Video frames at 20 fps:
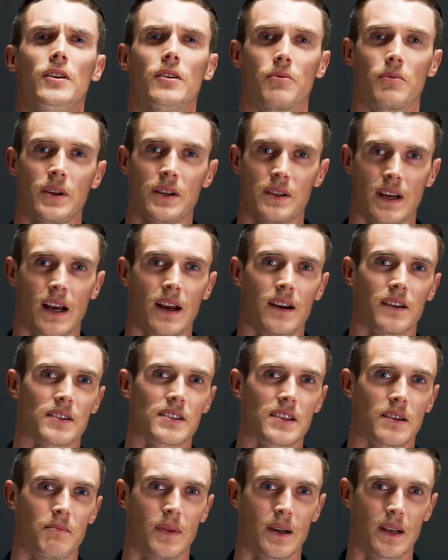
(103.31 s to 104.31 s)
to redial
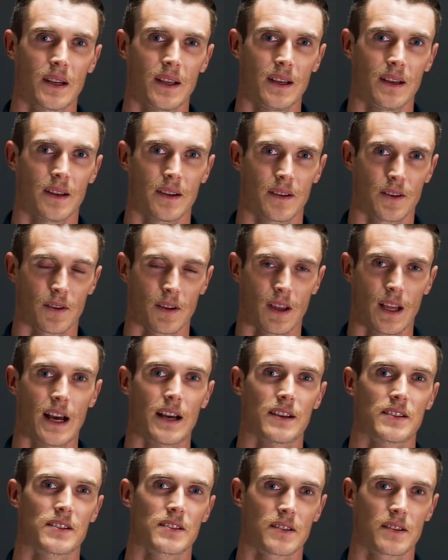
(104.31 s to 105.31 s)
somebody, your
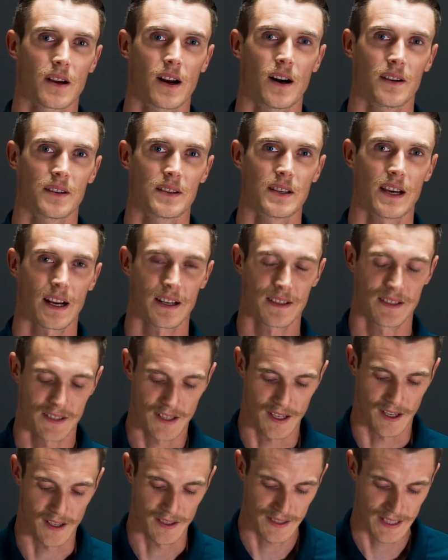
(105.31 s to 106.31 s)
last
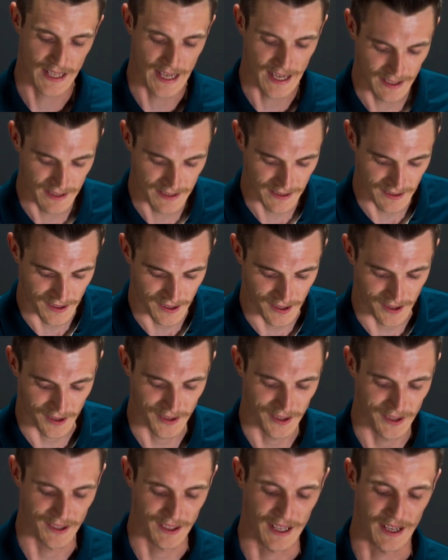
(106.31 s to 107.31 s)
contacted contact, all
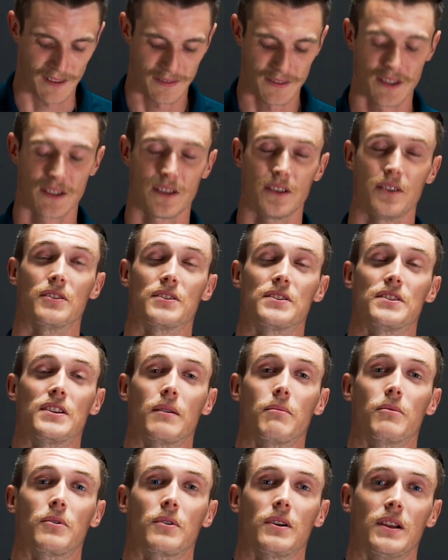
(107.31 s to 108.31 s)
you're going to have to do is
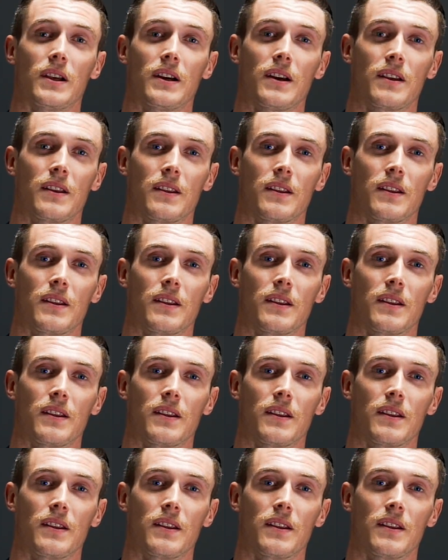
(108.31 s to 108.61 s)
double click